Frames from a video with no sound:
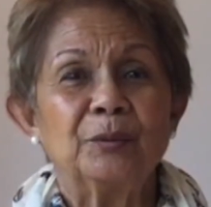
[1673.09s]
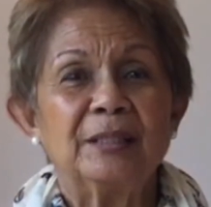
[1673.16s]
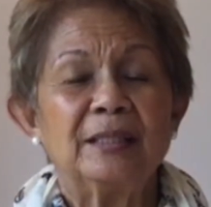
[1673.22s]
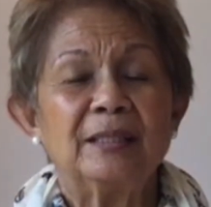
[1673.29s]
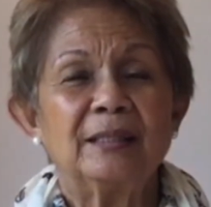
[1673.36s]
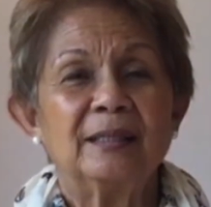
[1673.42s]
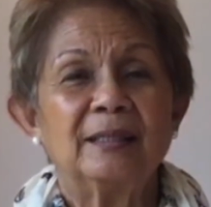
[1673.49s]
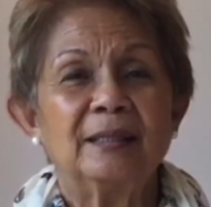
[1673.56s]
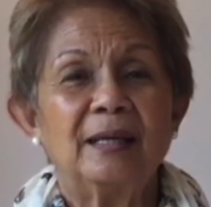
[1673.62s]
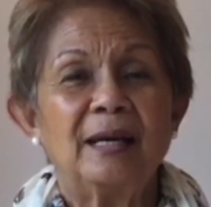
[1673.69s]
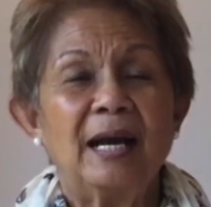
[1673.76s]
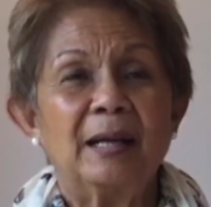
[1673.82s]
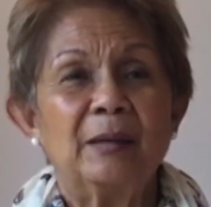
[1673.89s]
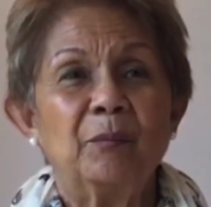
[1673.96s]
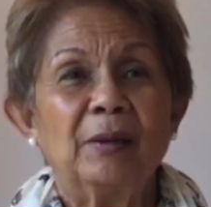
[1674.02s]
did the
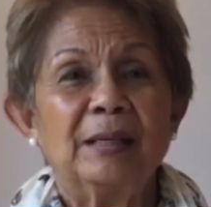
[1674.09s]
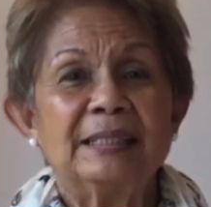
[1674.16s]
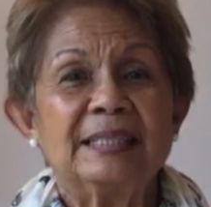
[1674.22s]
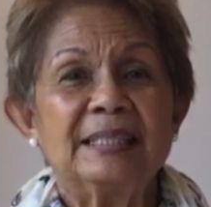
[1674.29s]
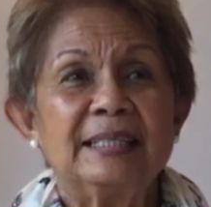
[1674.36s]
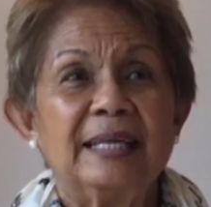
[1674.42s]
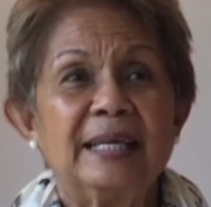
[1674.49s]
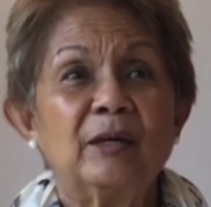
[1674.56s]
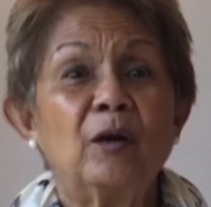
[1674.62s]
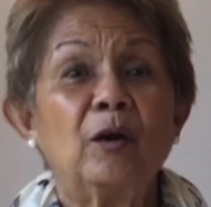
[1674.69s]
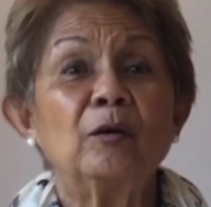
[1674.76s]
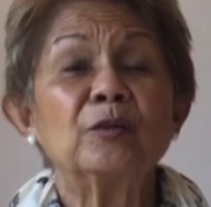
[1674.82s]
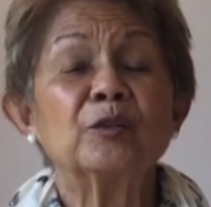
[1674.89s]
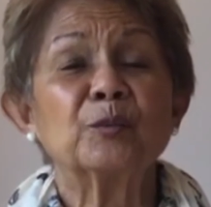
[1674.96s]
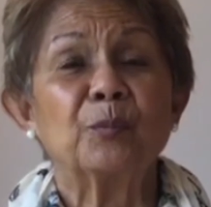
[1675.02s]
IYTA
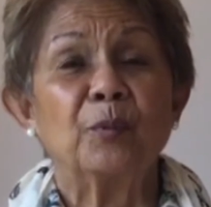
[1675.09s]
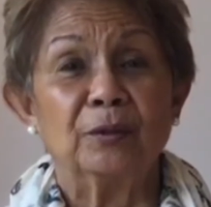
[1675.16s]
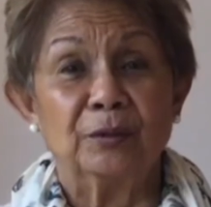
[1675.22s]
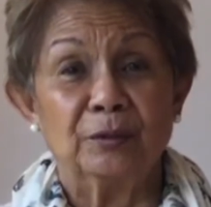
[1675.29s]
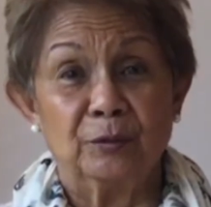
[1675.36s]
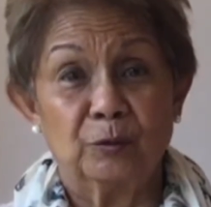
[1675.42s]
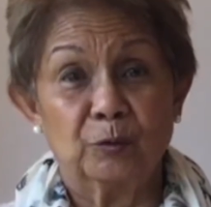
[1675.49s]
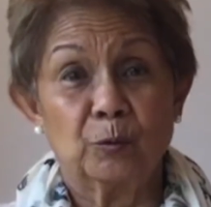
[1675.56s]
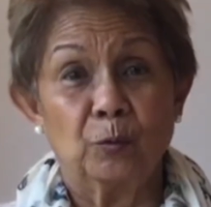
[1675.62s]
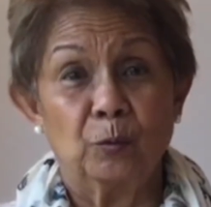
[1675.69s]
correspondence